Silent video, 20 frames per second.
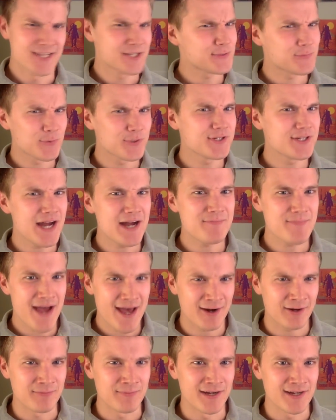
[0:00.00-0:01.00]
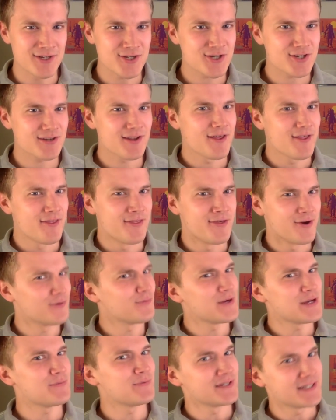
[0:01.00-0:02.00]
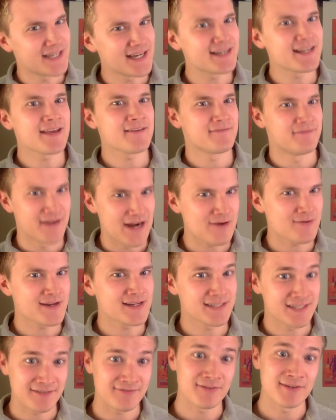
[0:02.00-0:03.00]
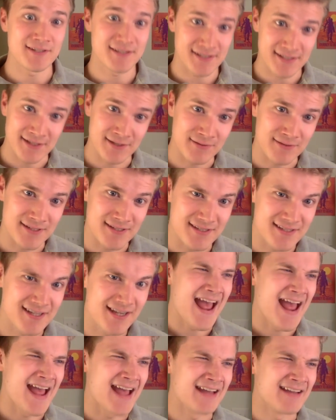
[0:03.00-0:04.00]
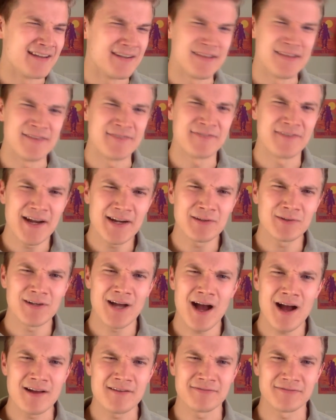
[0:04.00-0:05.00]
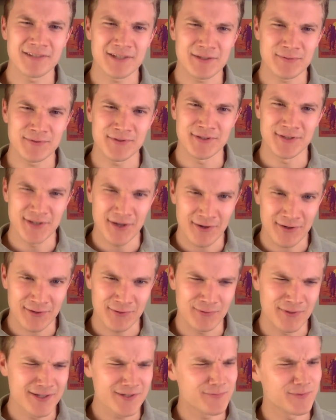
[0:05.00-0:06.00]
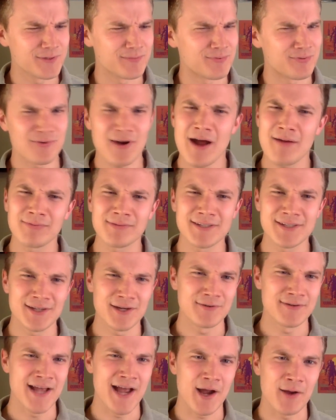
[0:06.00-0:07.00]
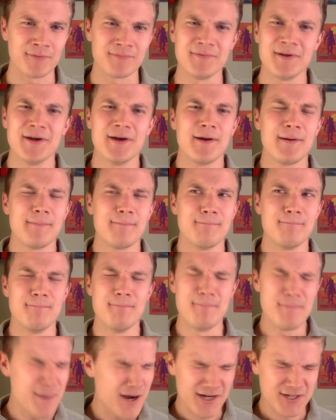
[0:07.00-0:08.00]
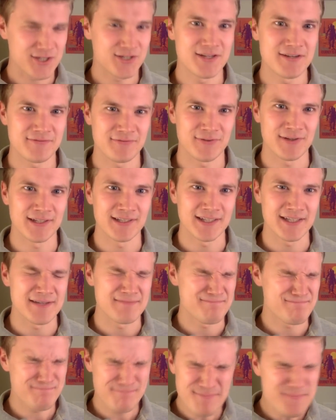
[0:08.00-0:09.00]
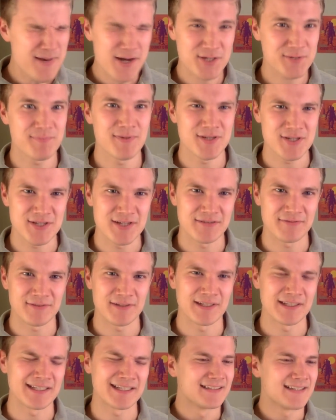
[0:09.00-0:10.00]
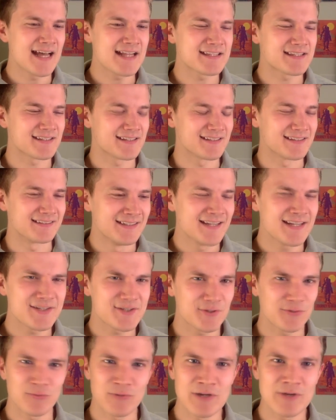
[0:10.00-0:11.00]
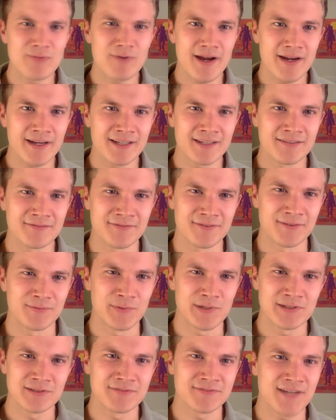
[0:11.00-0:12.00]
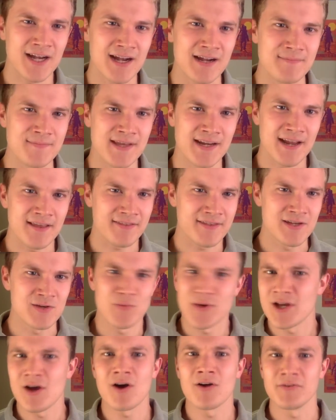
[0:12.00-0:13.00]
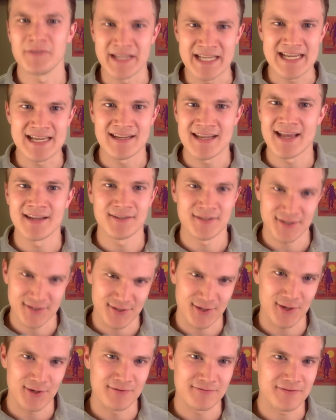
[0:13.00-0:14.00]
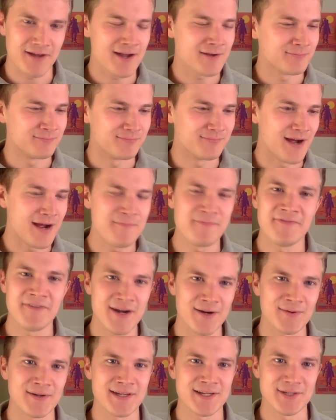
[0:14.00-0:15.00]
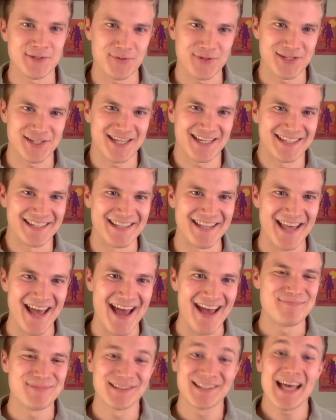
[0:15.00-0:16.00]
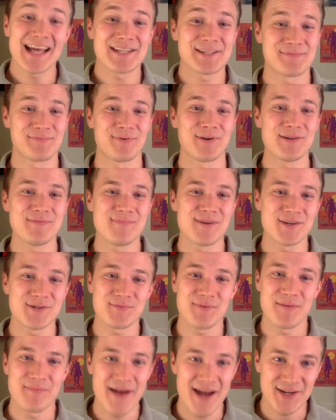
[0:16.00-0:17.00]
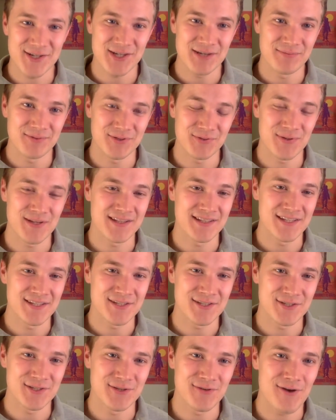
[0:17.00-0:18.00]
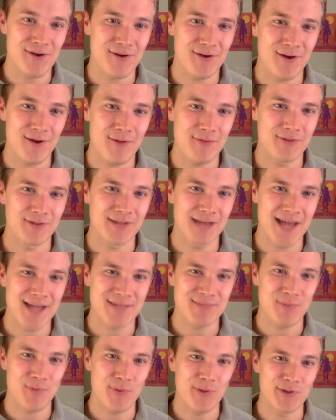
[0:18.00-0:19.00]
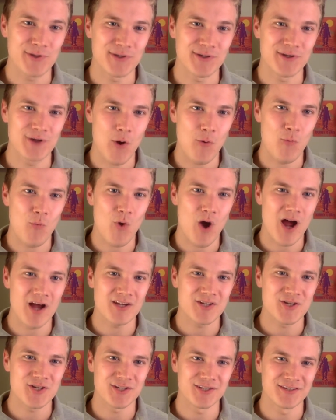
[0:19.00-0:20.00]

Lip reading: this would not matter much, though we would get a very different series, and the final conflict with the Dark Wood would probably go down much differently. Much, much differently. That's a rewriting of the Wheel of Time that I think we all need and deserve. I'm very interested in that. But that's pretty much my matchup between these two. I'll call the last point a wash,